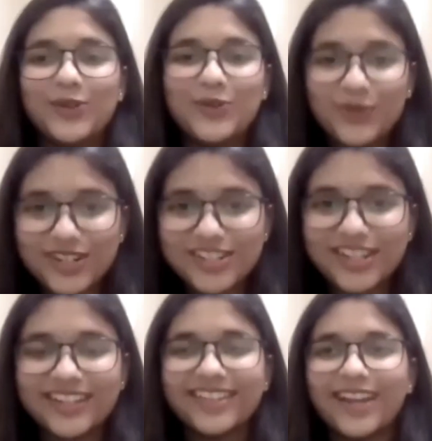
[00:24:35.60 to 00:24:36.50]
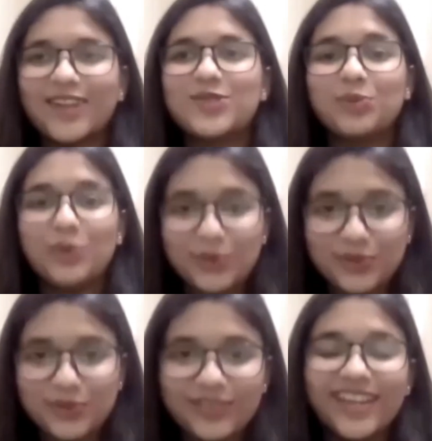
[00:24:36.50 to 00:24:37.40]
you for sharing that so
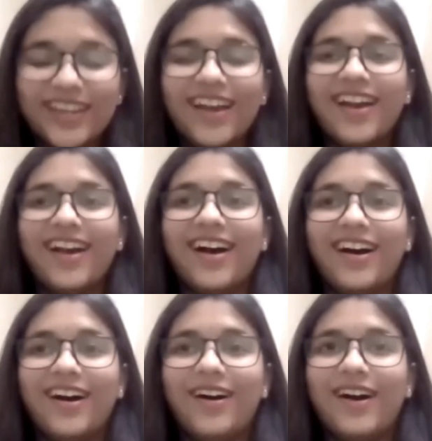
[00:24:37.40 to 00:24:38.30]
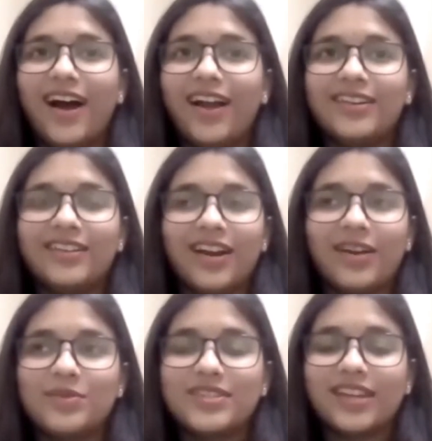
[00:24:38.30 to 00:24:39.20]
beautifully. And I
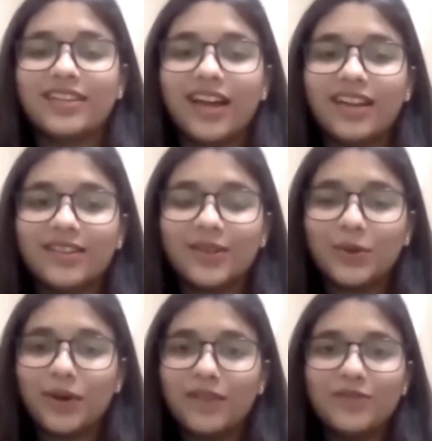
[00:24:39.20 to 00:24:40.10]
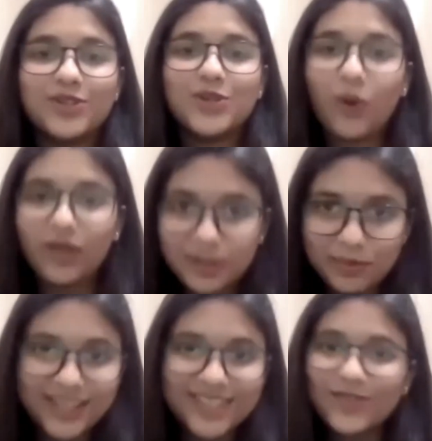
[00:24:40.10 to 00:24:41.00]
would say that, I wish you all the
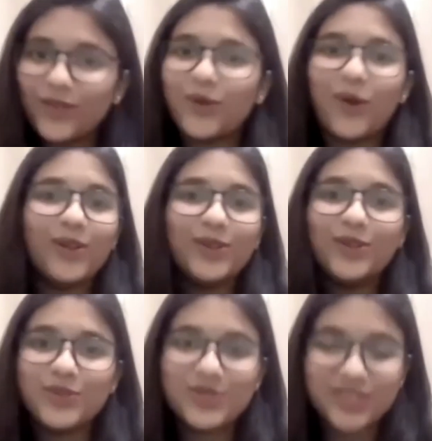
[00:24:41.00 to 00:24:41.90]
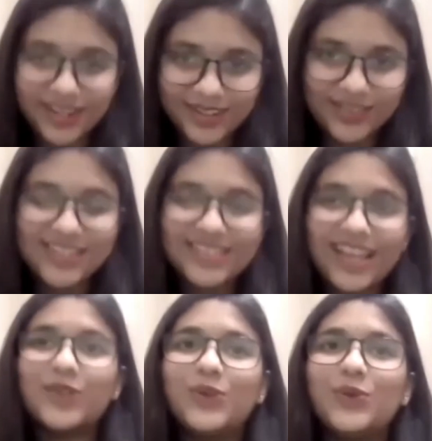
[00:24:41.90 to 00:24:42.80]
best for all your future endeavors.
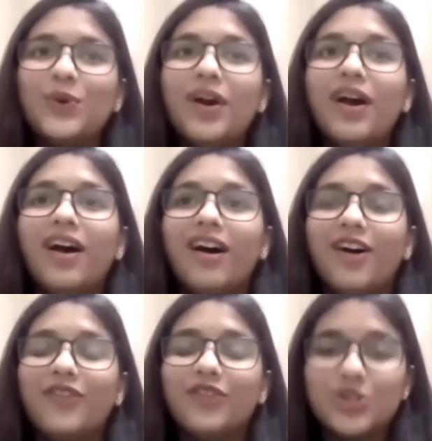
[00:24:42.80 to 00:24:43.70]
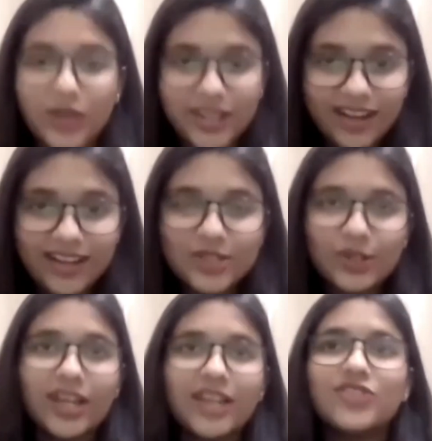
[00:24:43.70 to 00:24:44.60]
Thank you for joining us
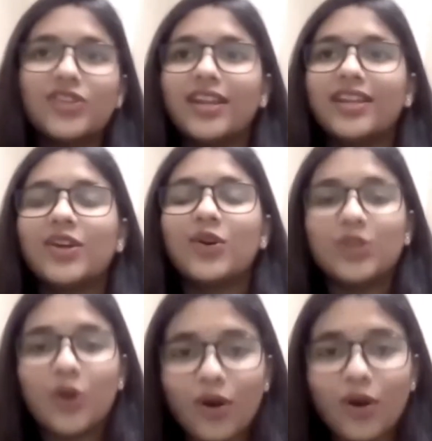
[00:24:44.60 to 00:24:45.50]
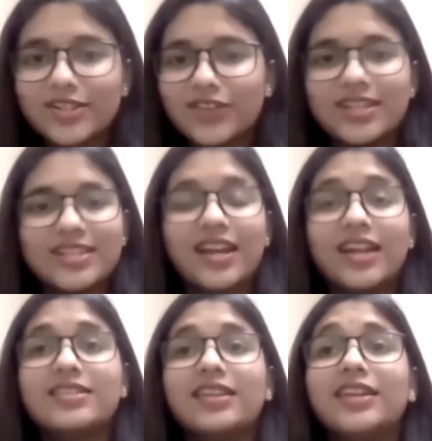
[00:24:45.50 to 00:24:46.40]
today and sharing your thoughts, your
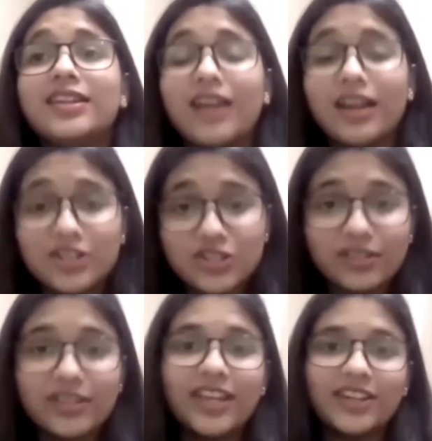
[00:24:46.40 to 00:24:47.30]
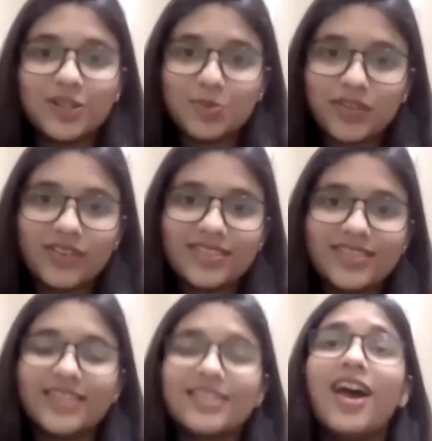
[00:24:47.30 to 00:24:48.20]
insights, and the entire journey and experiences,